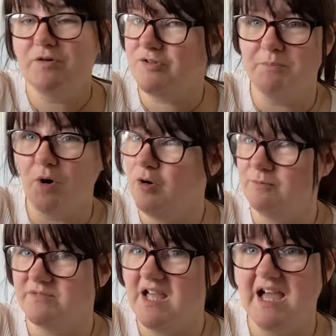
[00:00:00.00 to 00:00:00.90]
for some
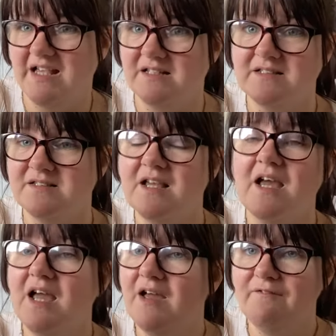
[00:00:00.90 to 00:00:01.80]
bottom. That is
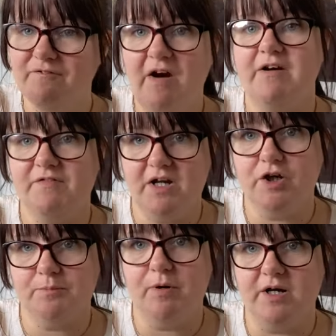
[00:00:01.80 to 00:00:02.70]
very, very
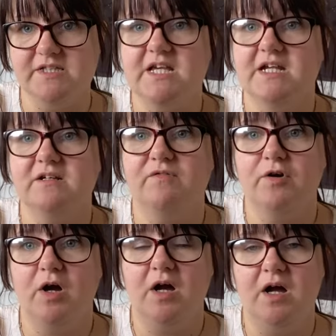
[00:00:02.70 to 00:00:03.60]
good pricing
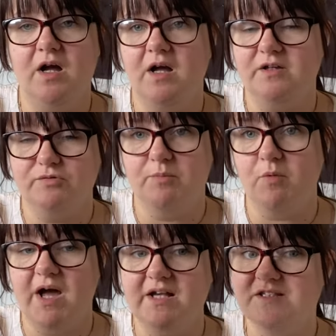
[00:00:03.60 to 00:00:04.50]
for a
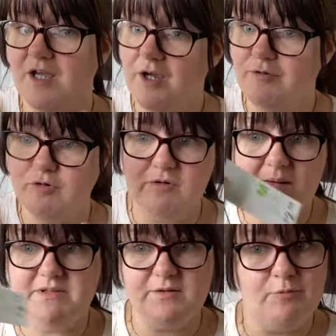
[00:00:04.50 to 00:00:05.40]
swimwear. So
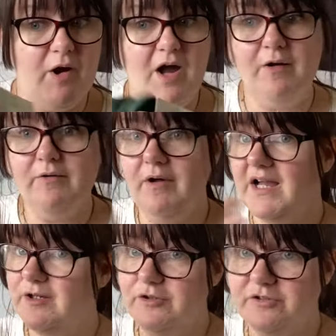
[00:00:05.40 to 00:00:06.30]
grabbed it while
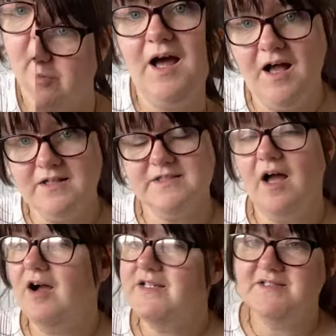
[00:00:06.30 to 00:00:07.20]
I could. Last
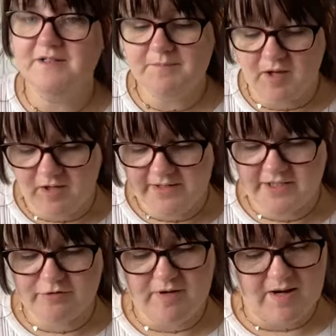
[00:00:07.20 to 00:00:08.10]
item
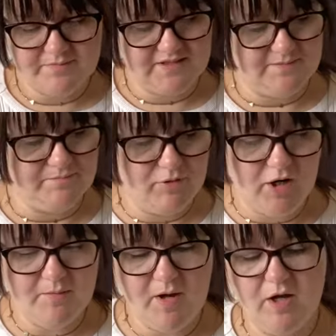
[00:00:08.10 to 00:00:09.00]
I grabbed in
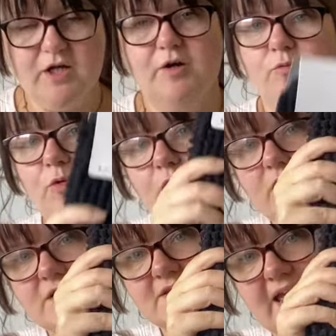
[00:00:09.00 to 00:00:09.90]
Primark
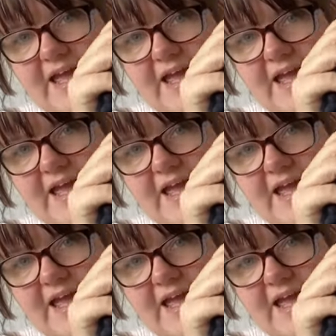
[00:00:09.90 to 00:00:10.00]
was